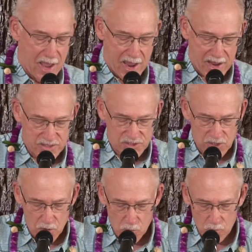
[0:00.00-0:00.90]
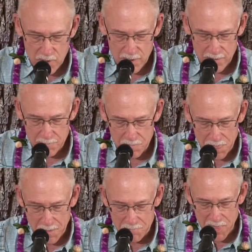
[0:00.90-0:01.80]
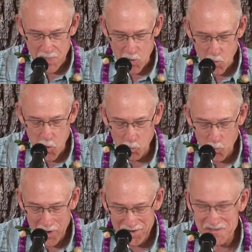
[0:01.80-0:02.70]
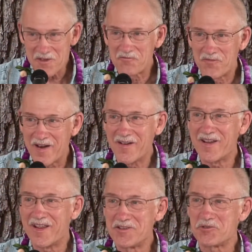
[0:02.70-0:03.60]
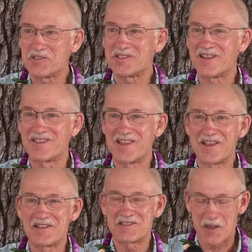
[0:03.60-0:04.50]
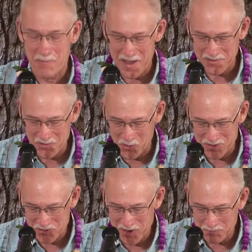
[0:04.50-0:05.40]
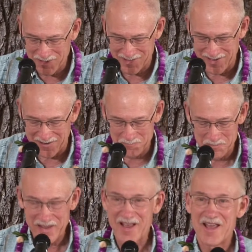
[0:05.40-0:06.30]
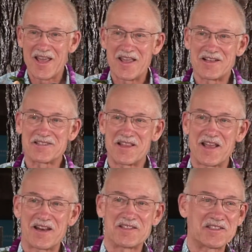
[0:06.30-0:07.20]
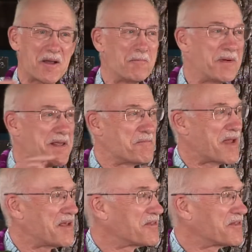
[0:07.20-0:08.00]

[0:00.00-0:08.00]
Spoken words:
And so one of the very interesting things about Nortriptyline is that somebody made the